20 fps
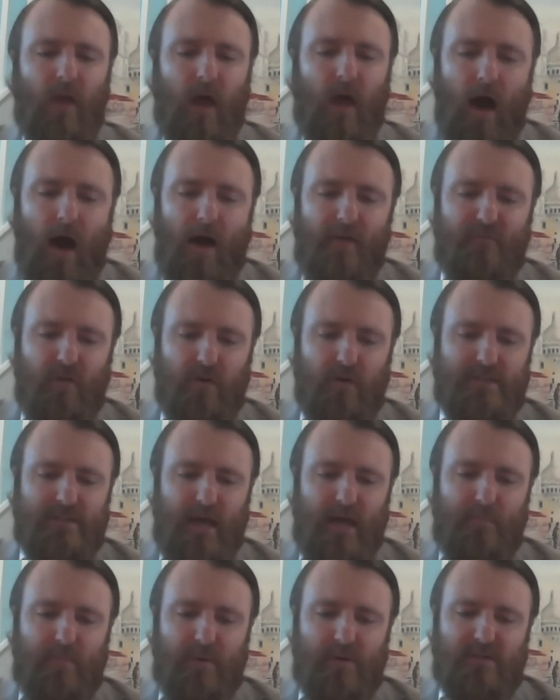Uh, first
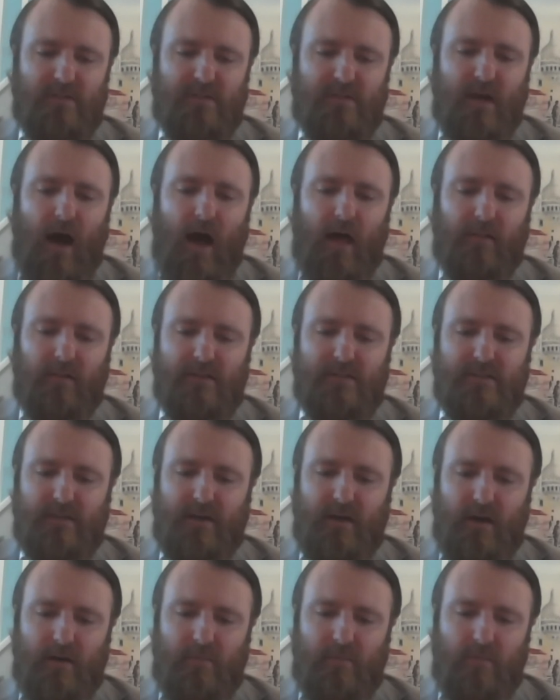up is Scott
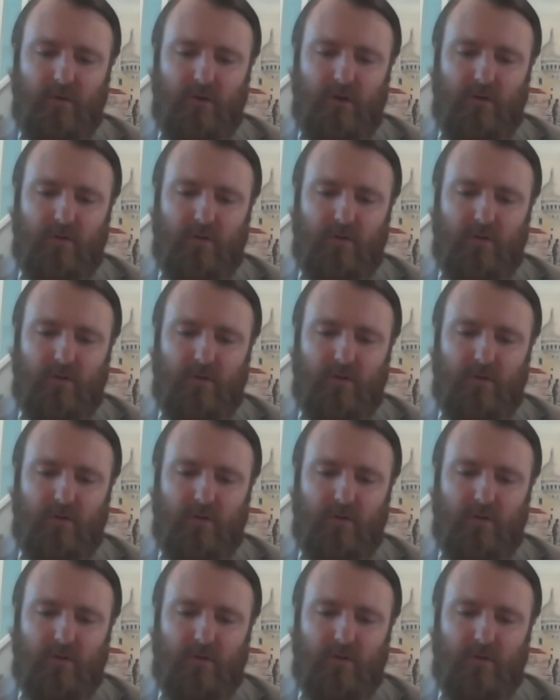Lincicome,